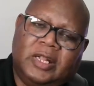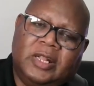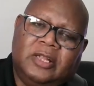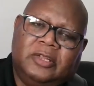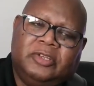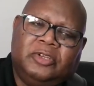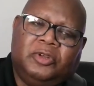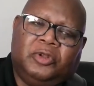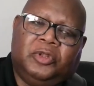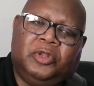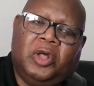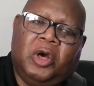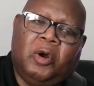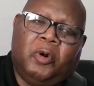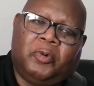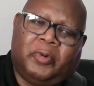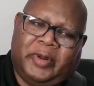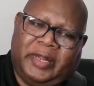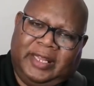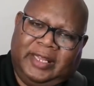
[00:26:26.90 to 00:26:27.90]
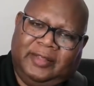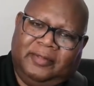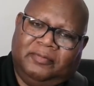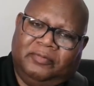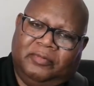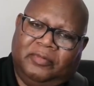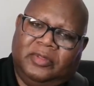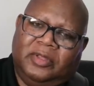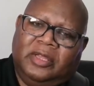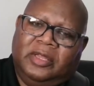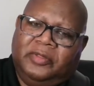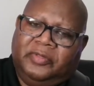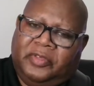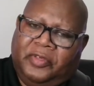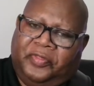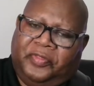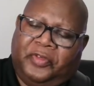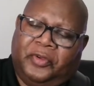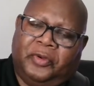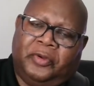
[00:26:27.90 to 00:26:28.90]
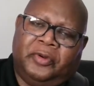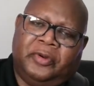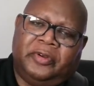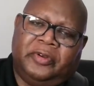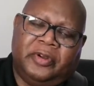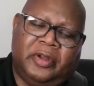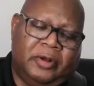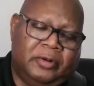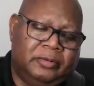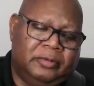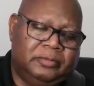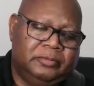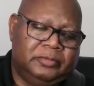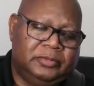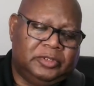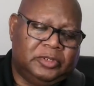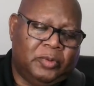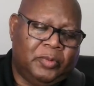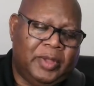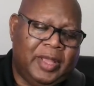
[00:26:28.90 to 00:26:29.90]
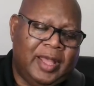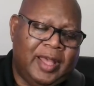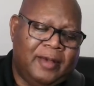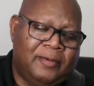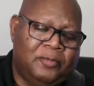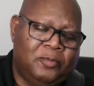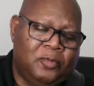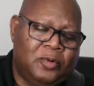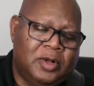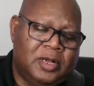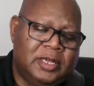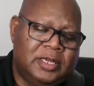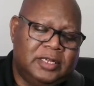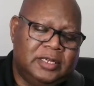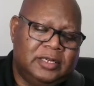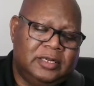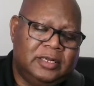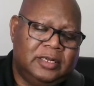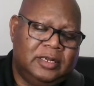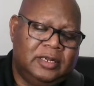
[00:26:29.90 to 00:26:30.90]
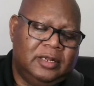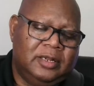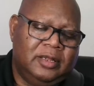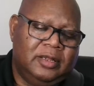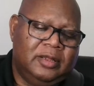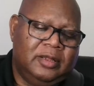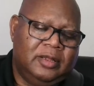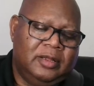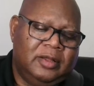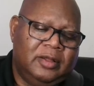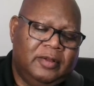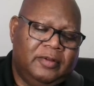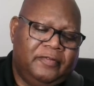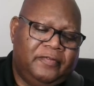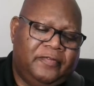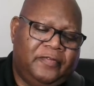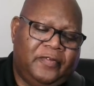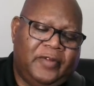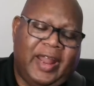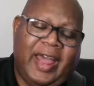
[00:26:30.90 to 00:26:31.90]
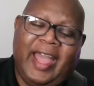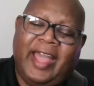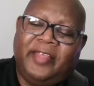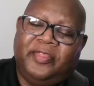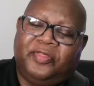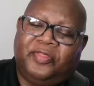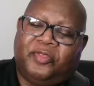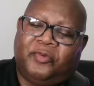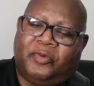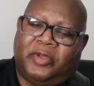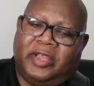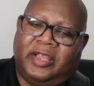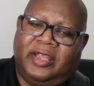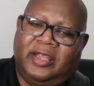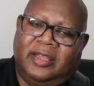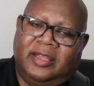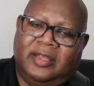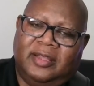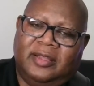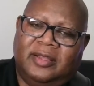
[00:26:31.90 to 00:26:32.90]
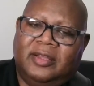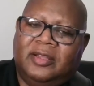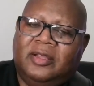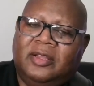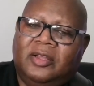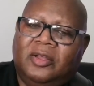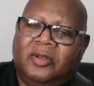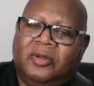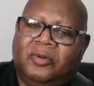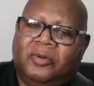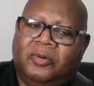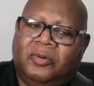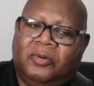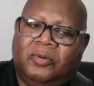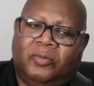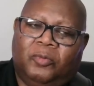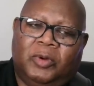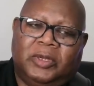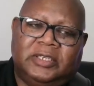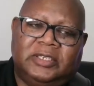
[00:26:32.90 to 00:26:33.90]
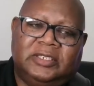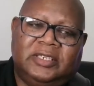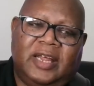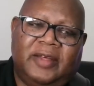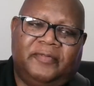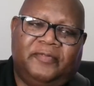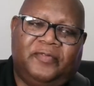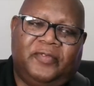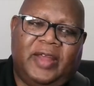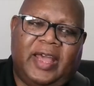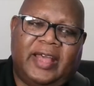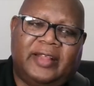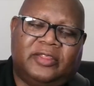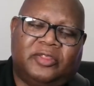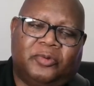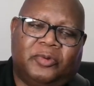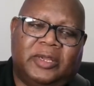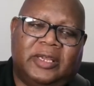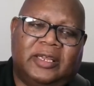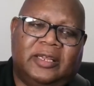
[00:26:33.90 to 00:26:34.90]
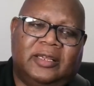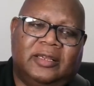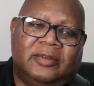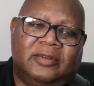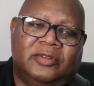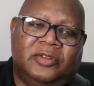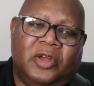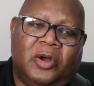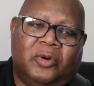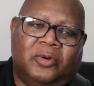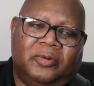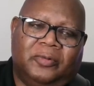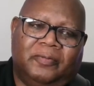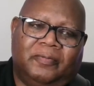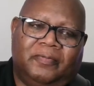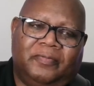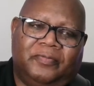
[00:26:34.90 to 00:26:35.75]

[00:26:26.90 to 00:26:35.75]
You're lowering the 3rd note. So we have 1, flat 3. What is that flat 3 note?